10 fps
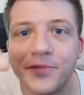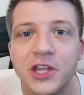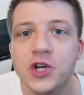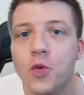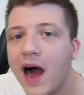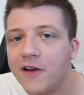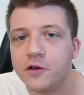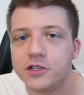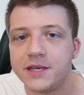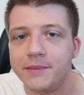the new
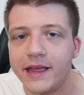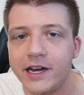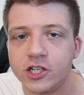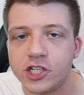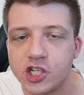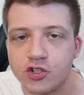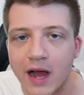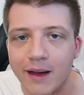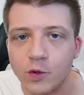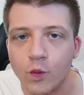waifu simulator just
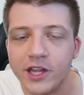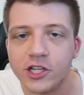dropped what are you